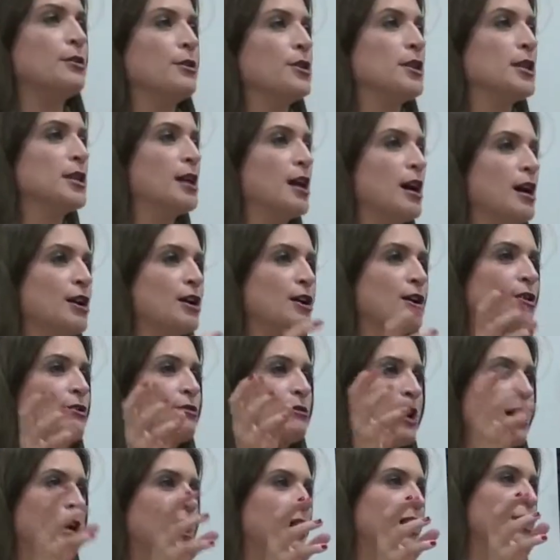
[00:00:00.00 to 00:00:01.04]
and the
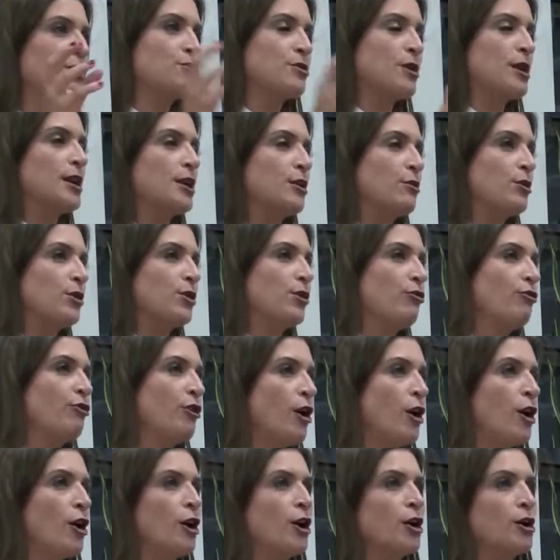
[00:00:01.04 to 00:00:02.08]
IRA, training with the
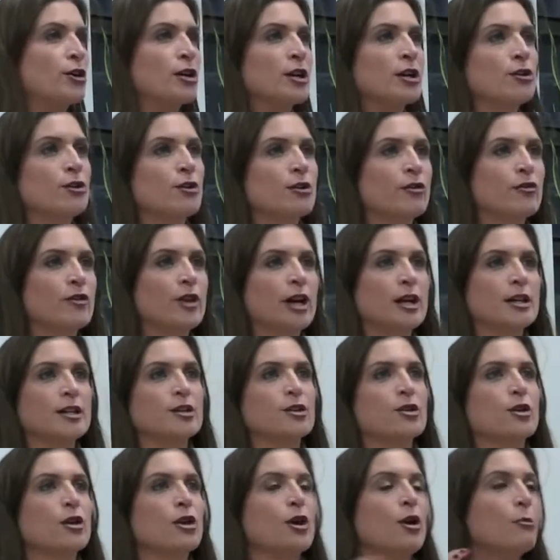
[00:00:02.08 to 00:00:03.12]
FARC, and all of that
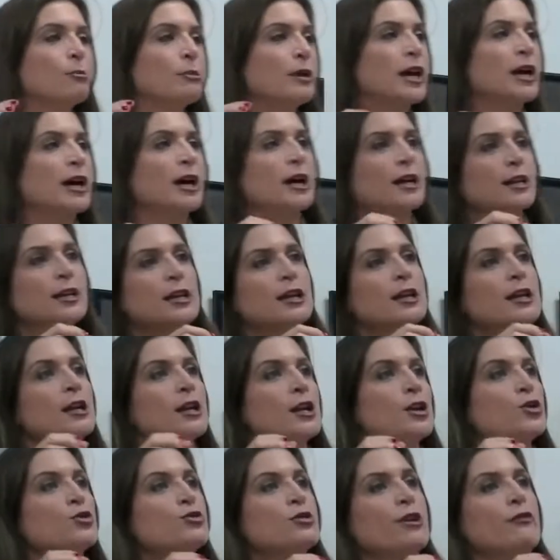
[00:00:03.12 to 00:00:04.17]
in Colombia, and they
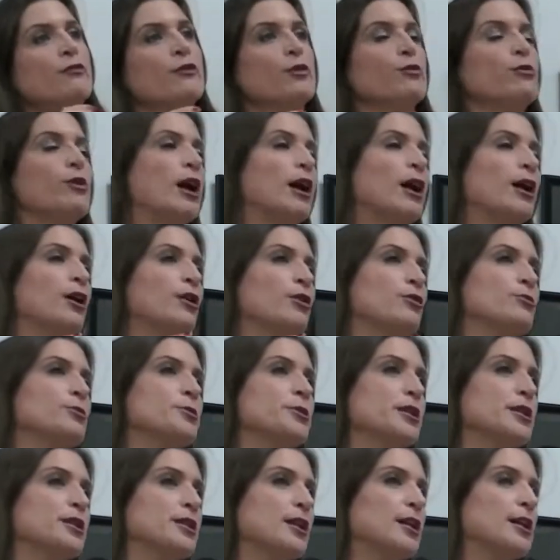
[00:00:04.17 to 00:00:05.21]
travel
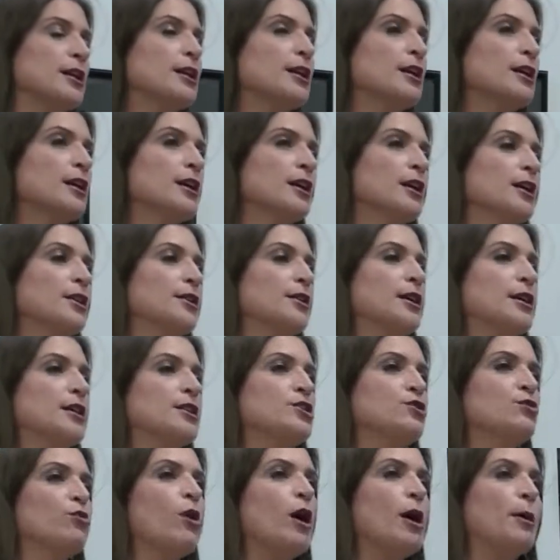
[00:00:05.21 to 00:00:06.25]
around and they
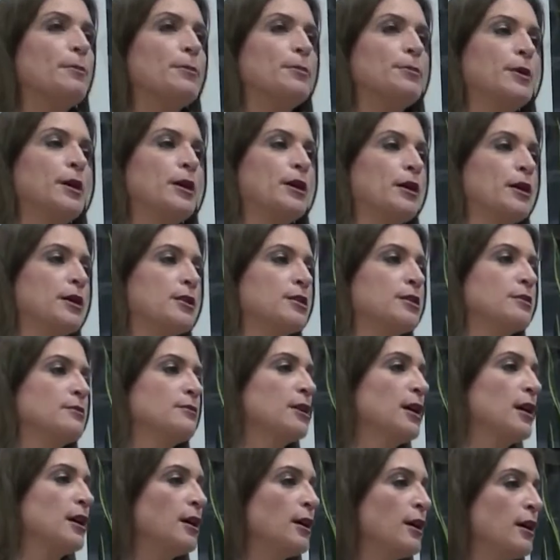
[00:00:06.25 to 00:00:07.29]
swap
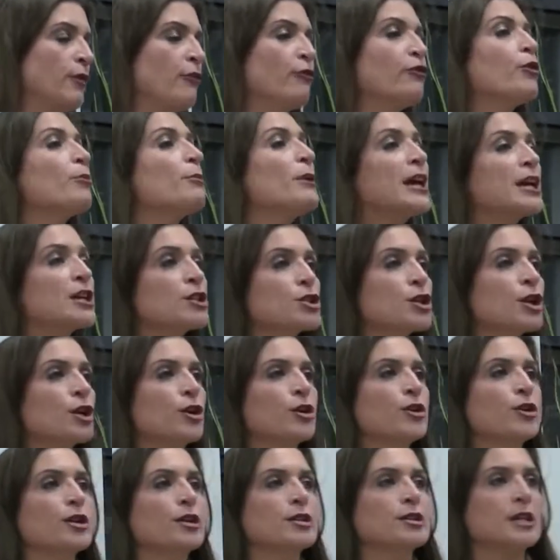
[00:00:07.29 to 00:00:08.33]

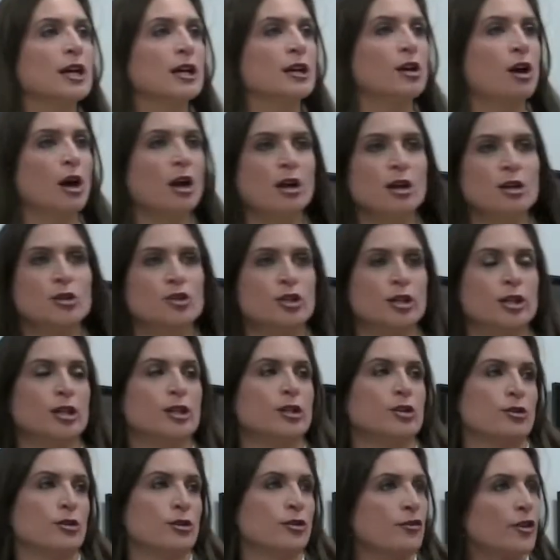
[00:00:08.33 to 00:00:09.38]
information and technology
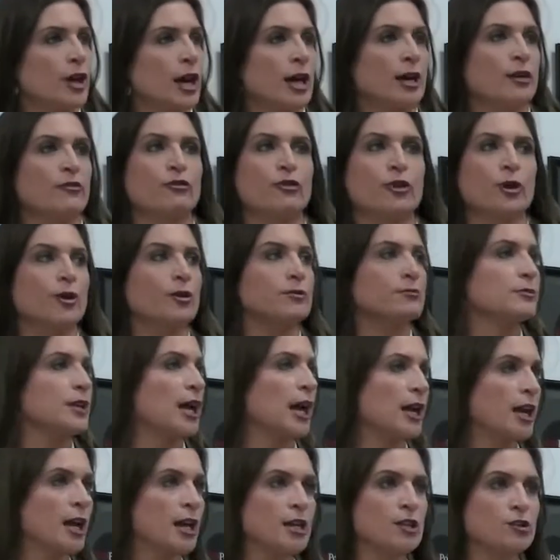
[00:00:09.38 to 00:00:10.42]
and all of that for
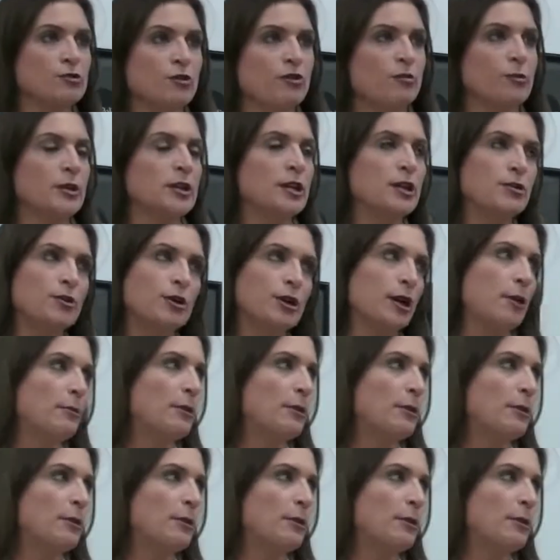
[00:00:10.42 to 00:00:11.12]
decades. We've been hearing